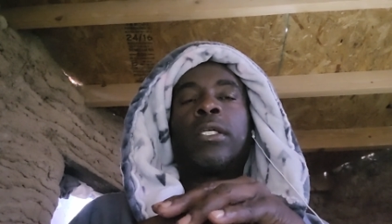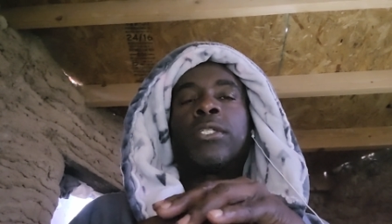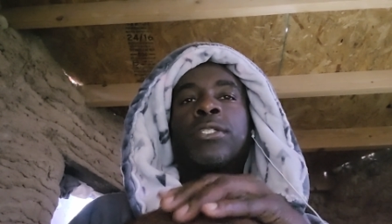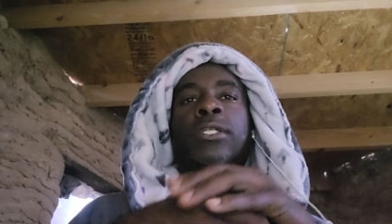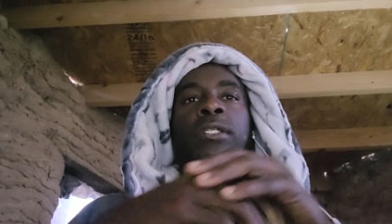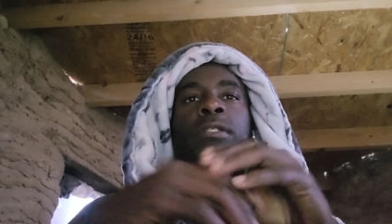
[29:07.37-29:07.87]
It's
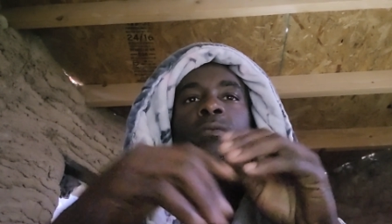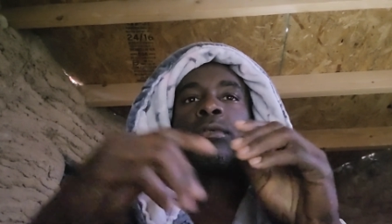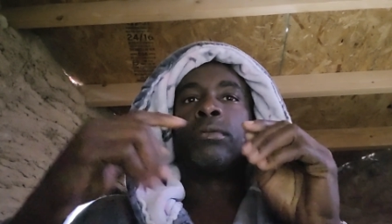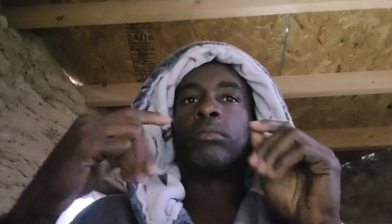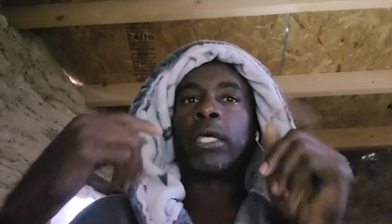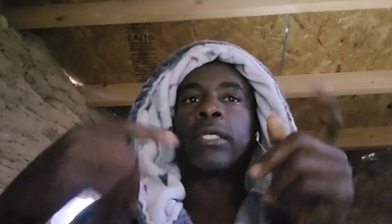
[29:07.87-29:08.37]
just,
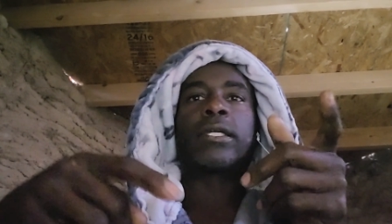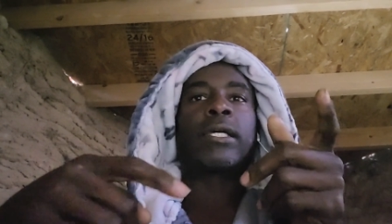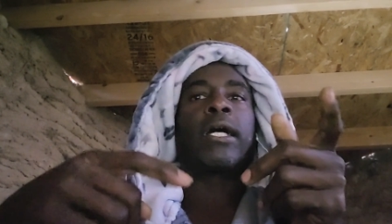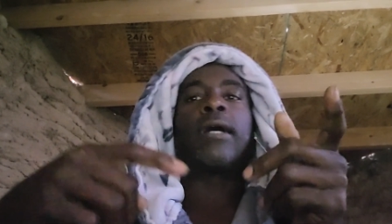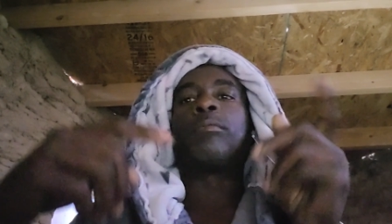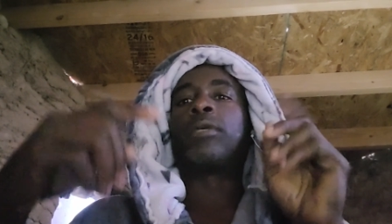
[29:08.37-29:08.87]
you make a
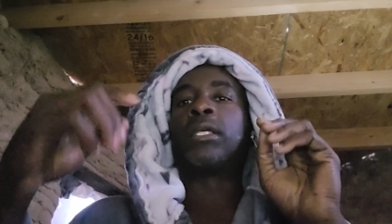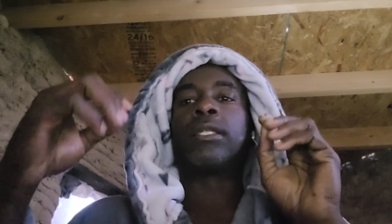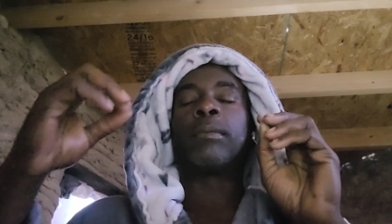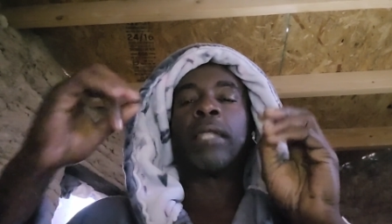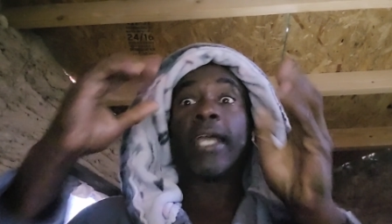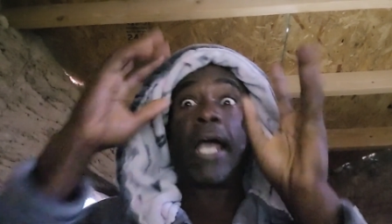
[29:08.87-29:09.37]
comment,
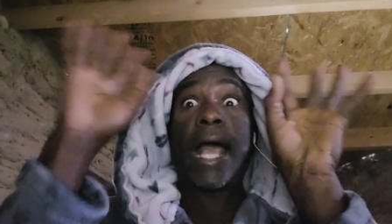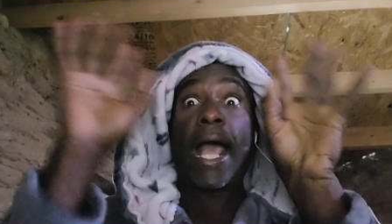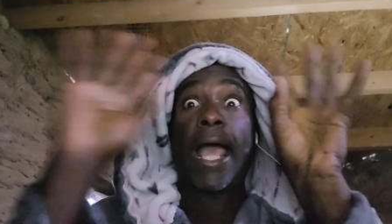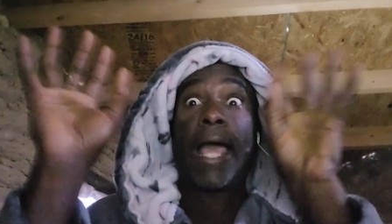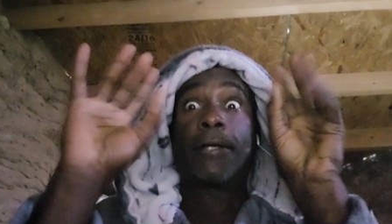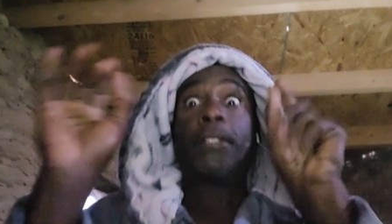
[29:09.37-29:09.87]
I'm like,
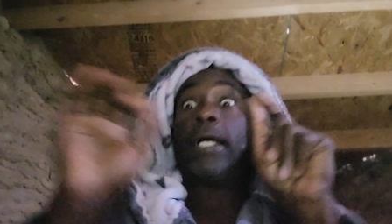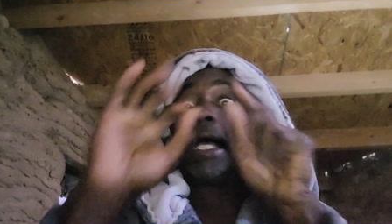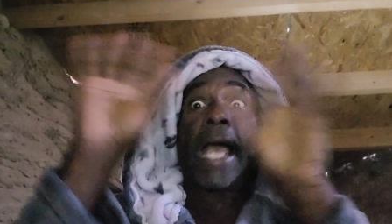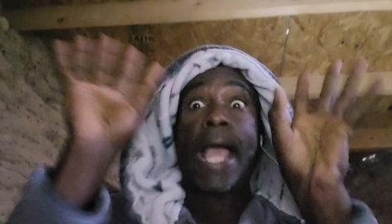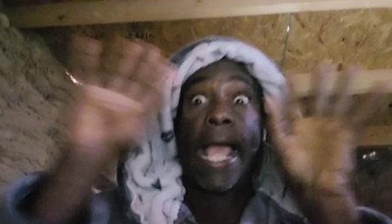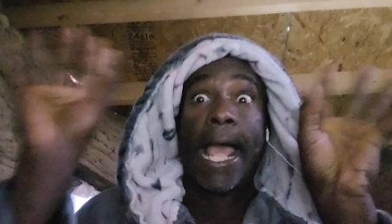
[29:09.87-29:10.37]

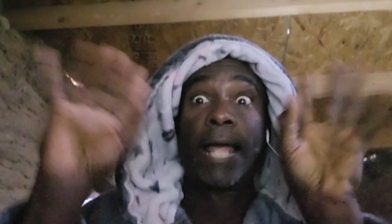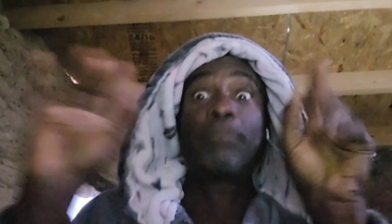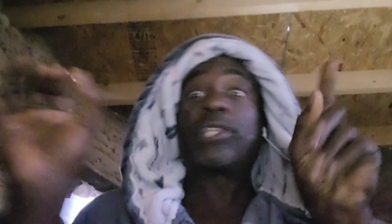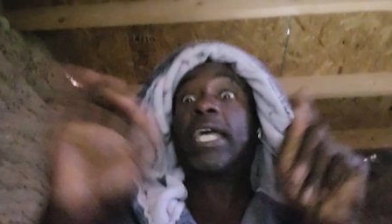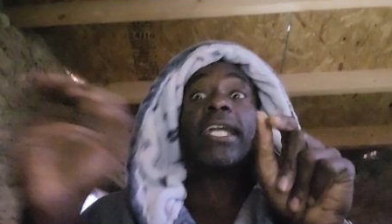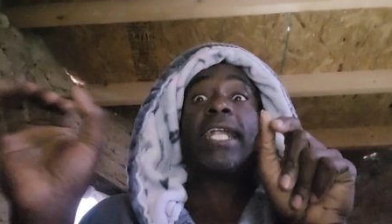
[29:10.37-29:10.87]

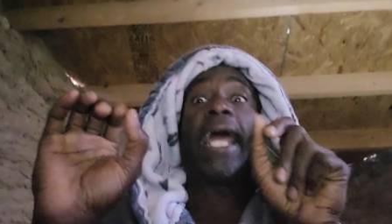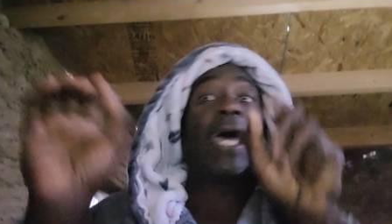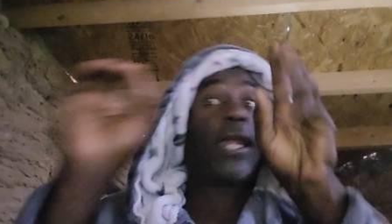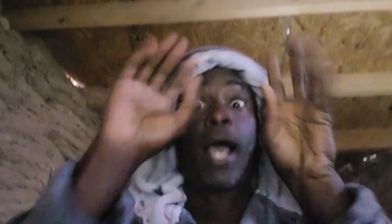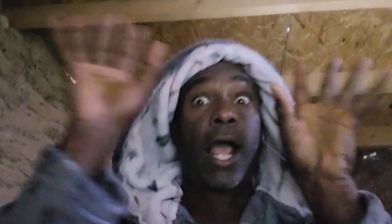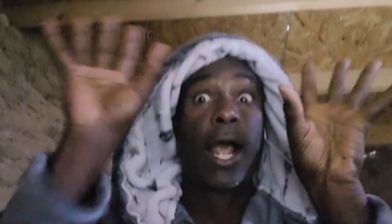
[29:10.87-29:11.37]
I'm thinking of
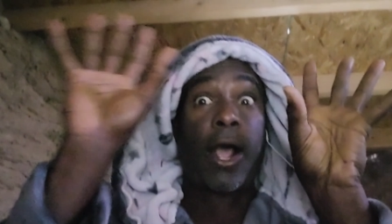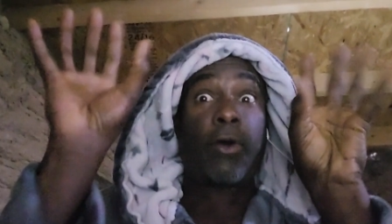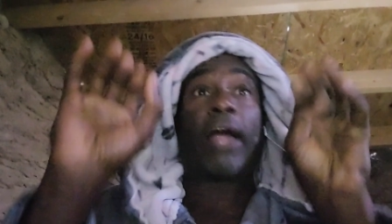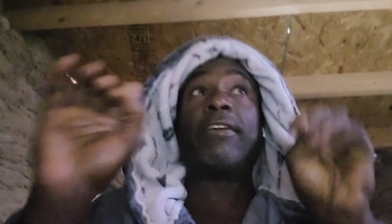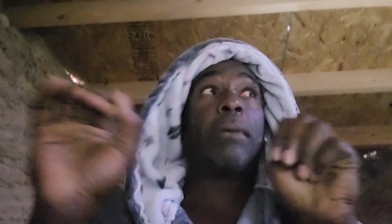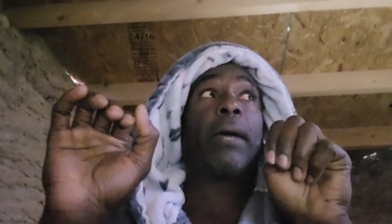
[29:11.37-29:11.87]
that. Oh,
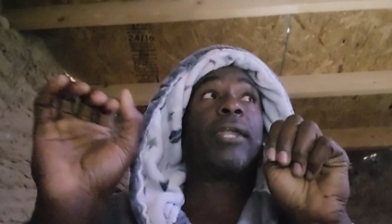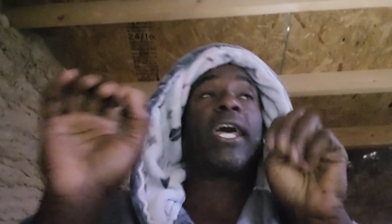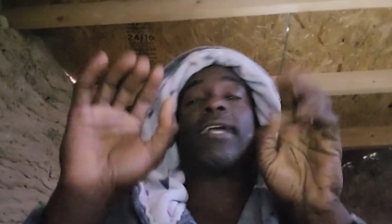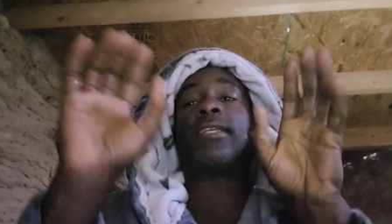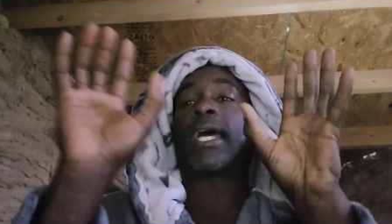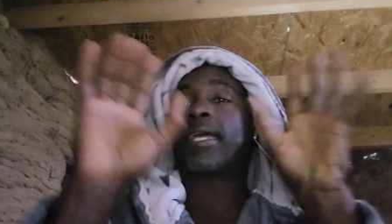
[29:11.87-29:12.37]
I remember
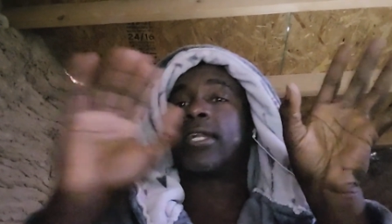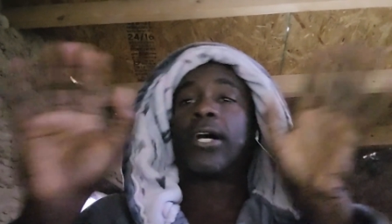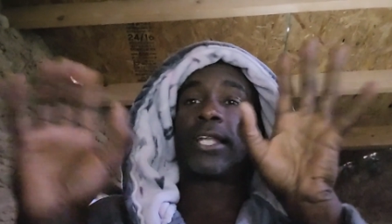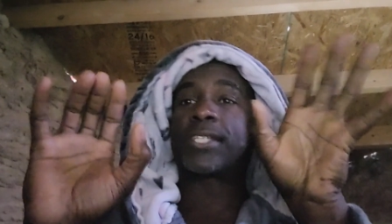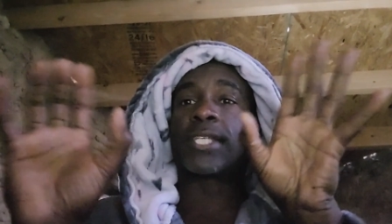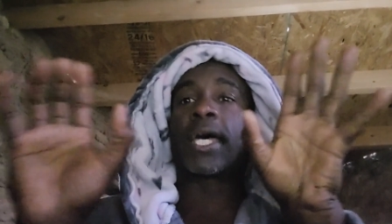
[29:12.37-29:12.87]
that. Yeah, I get
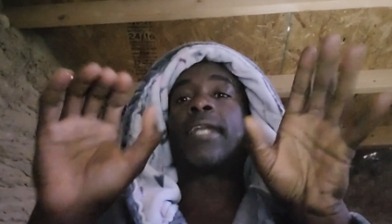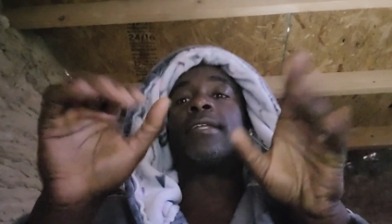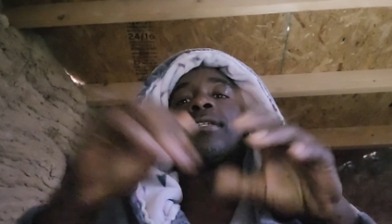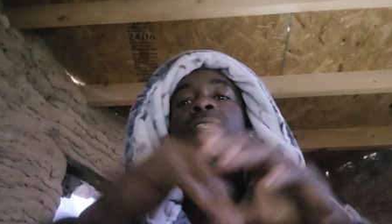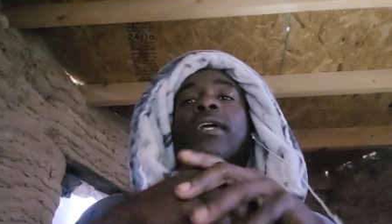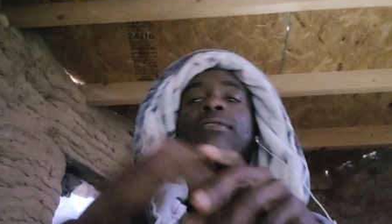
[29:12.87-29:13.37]
all excited
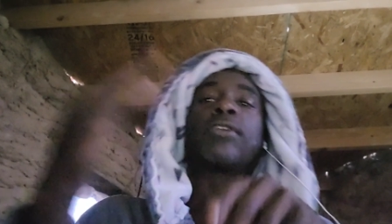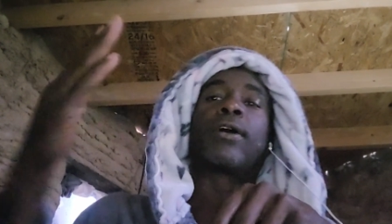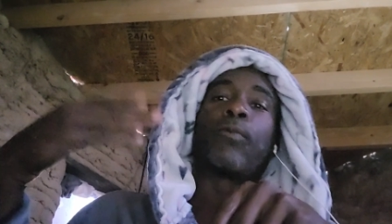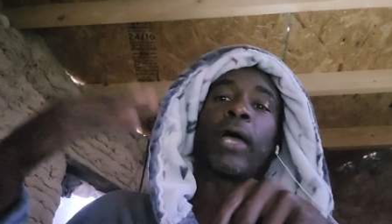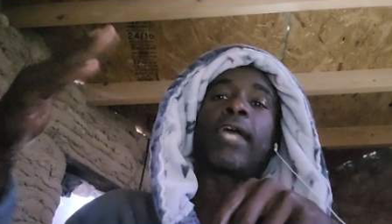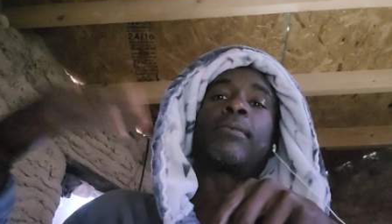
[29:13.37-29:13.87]
and stuff,
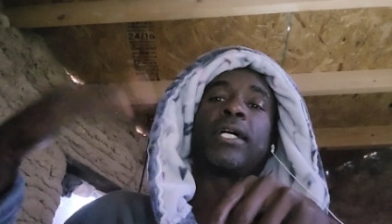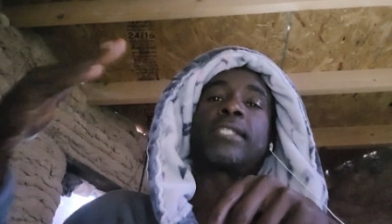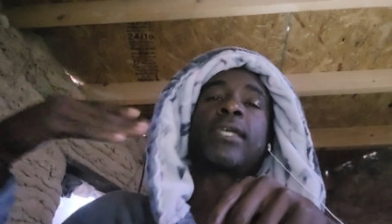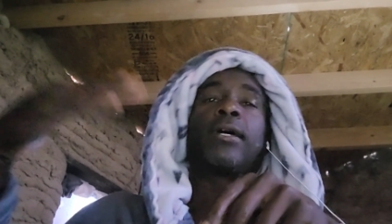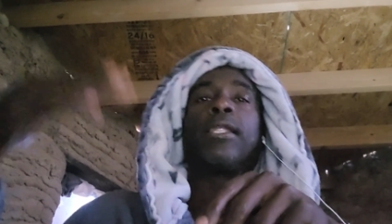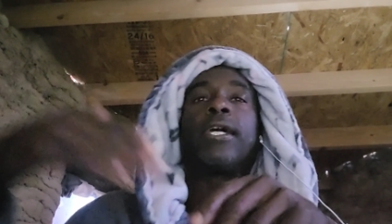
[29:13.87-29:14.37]
start wagging my
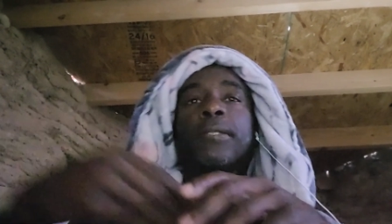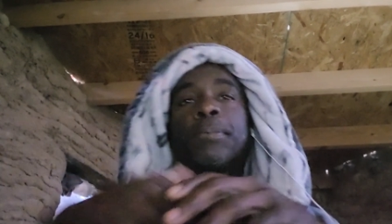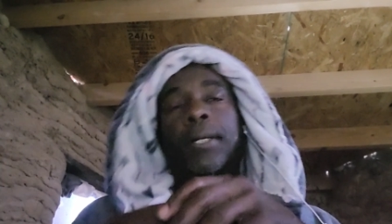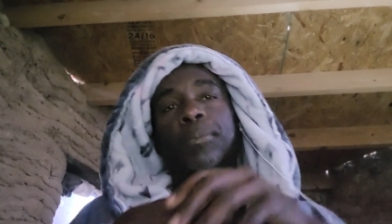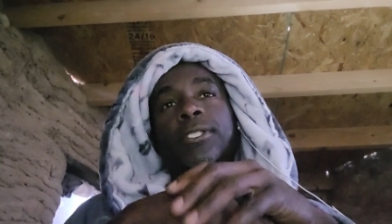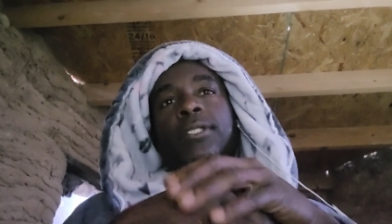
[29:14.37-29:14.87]
tail like the
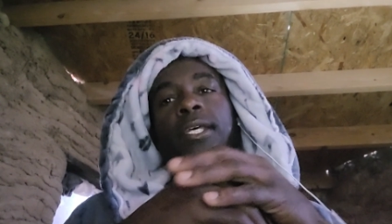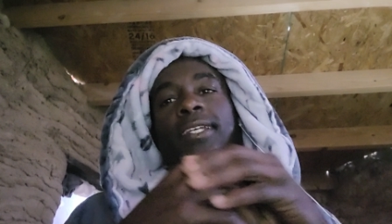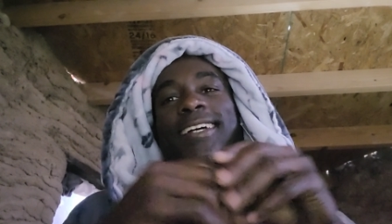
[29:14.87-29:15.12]
puppies.